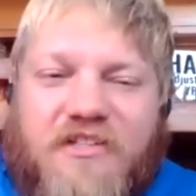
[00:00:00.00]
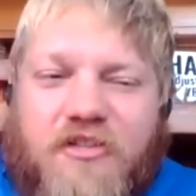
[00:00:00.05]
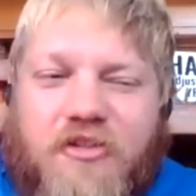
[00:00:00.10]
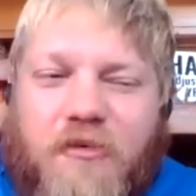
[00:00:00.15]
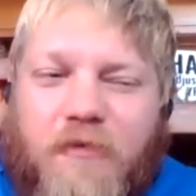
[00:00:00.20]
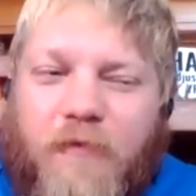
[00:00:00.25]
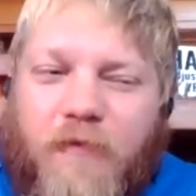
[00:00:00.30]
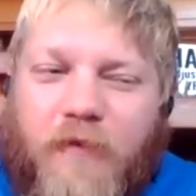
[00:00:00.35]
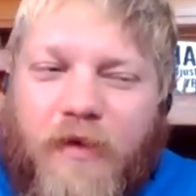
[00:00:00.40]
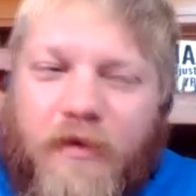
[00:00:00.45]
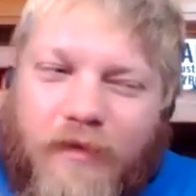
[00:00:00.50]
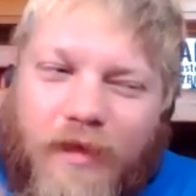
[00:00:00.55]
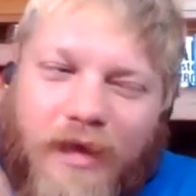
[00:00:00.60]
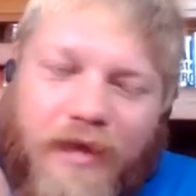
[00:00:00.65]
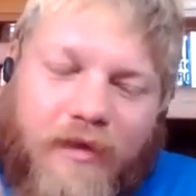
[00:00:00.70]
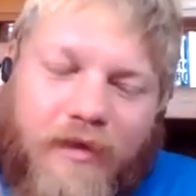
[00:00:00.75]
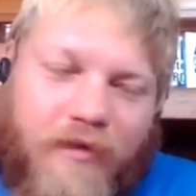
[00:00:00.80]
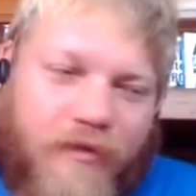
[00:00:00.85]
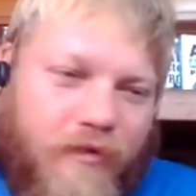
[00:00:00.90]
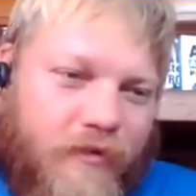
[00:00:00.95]
did you feel
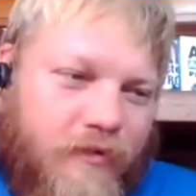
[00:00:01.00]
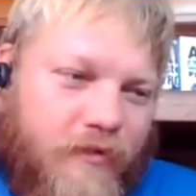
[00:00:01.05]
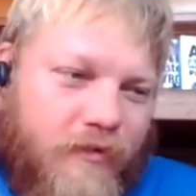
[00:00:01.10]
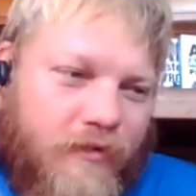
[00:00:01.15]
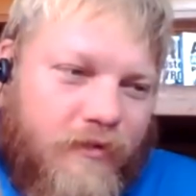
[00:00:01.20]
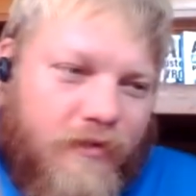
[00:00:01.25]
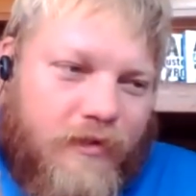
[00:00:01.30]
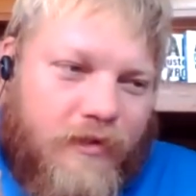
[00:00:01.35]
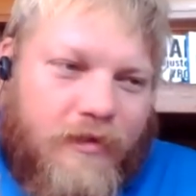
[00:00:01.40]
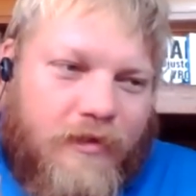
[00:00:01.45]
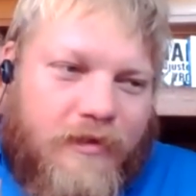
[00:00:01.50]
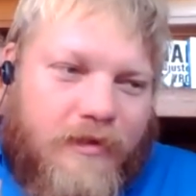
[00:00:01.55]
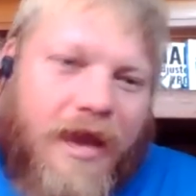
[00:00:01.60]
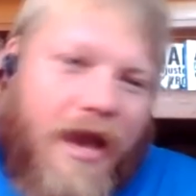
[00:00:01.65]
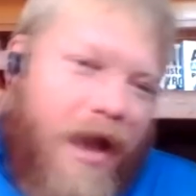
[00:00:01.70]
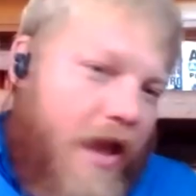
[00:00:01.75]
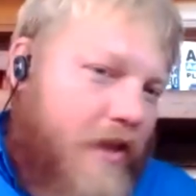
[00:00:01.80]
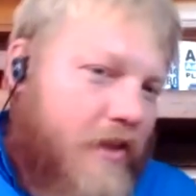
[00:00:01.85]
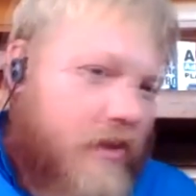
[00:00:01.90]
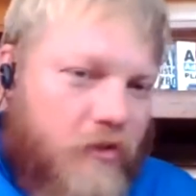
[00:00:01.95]
like,
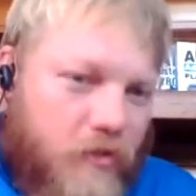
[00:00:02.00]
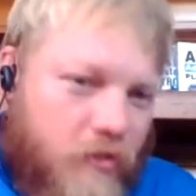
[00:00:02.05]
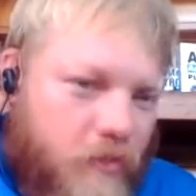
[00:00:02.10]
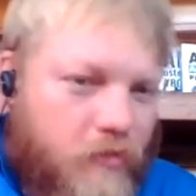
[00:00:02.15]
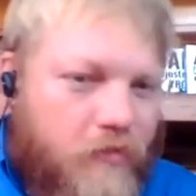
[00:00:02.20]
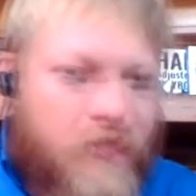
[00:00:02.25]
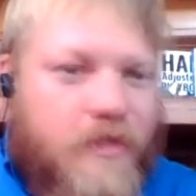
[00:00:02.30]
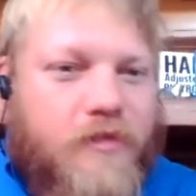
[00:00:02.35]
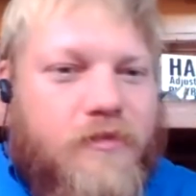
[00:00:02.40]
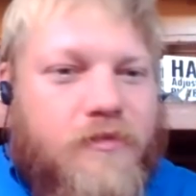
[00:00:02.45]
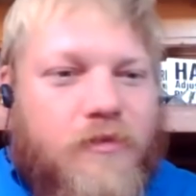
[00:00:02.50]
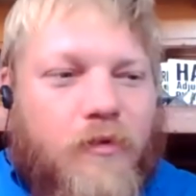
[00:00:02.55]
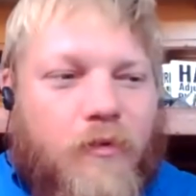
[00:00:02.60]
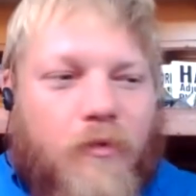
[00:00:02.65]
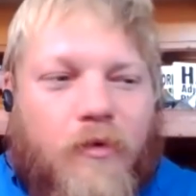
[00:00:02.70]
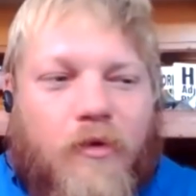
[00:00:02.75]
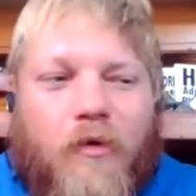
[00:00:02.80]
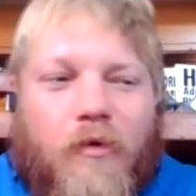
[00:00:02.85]
yeah, I can do this? Or,